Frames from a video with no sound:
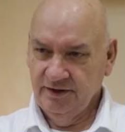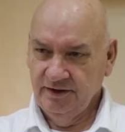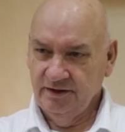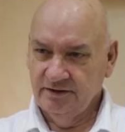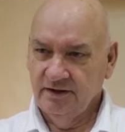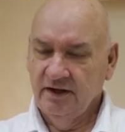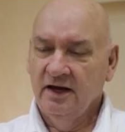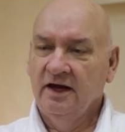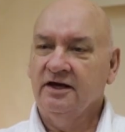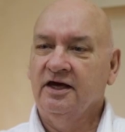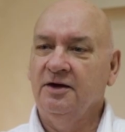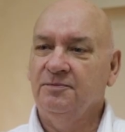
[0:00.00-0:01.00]
need.
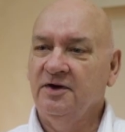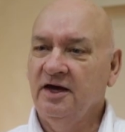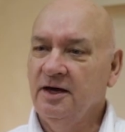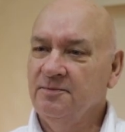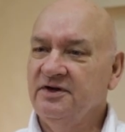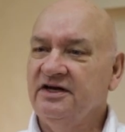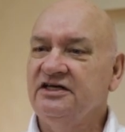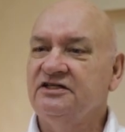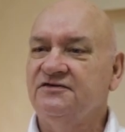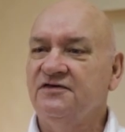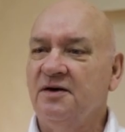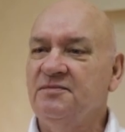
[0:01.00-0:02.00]
Keep him and
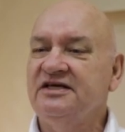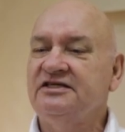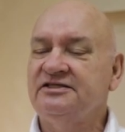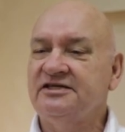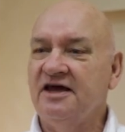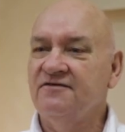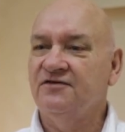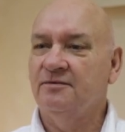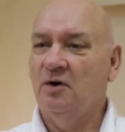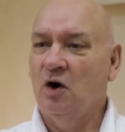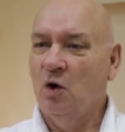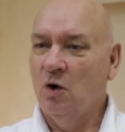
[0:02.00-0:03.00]
his family safe
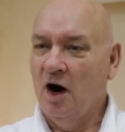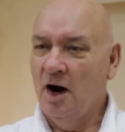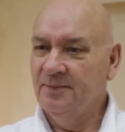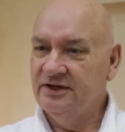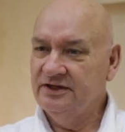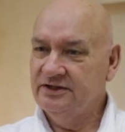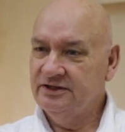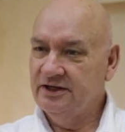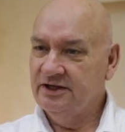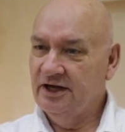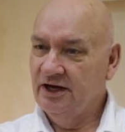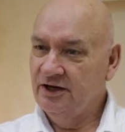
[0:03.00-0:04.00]
from all harm and
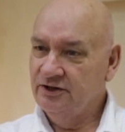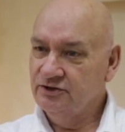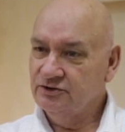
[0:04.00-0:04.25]
dangers.